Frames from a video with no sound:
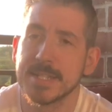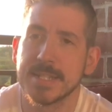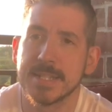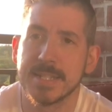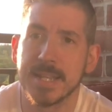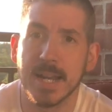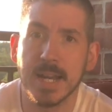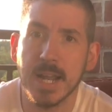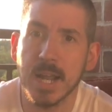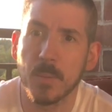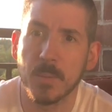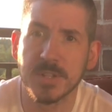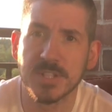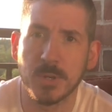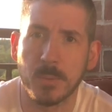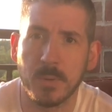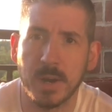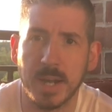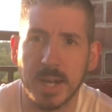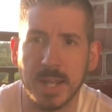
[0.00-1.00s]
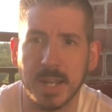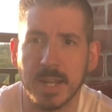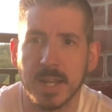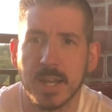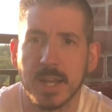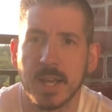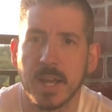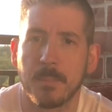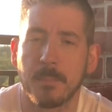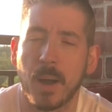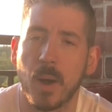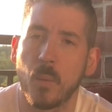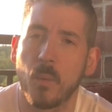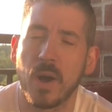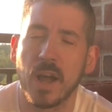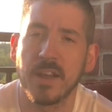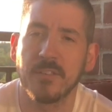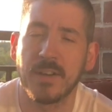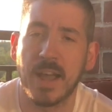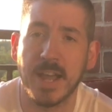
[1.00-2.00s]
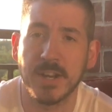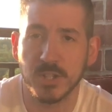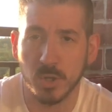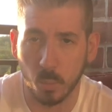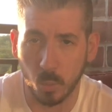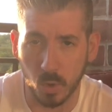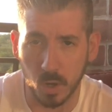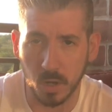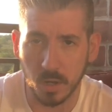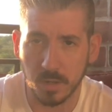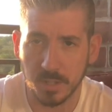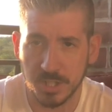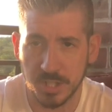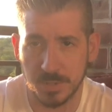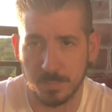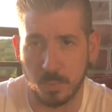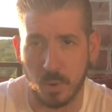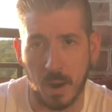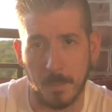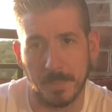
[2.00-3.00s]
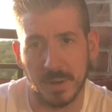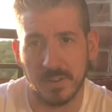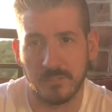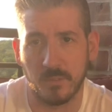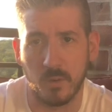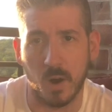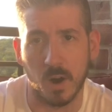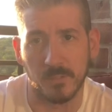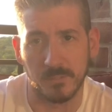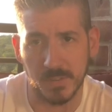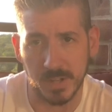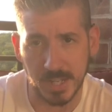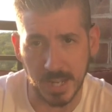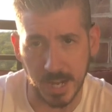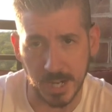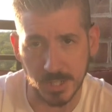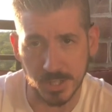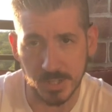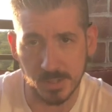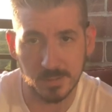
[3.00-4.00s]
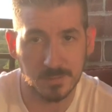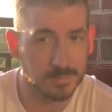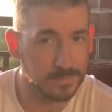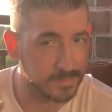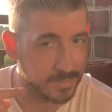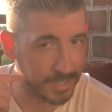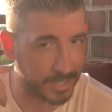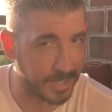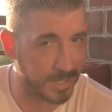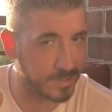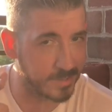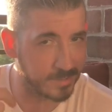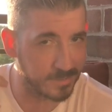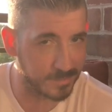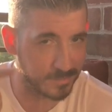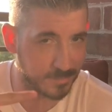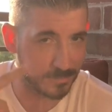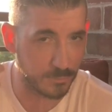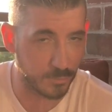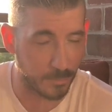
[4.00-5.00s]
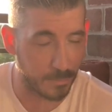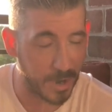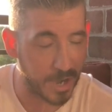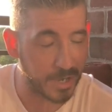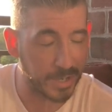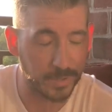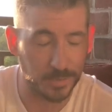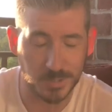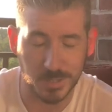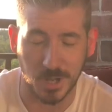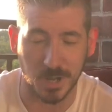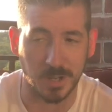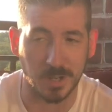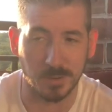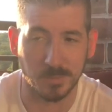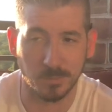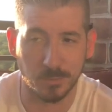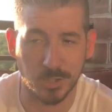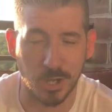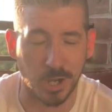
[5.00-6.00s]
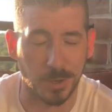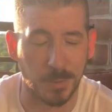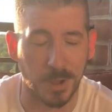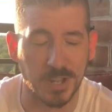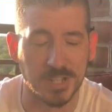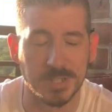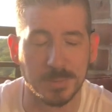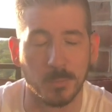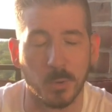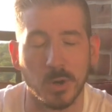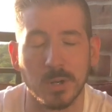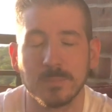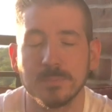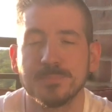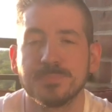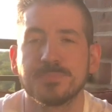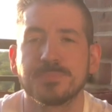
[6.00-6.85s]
Sunday, it wasn't raining. My wife had to work. She's prepping for our vacation. Again, talking about it some more.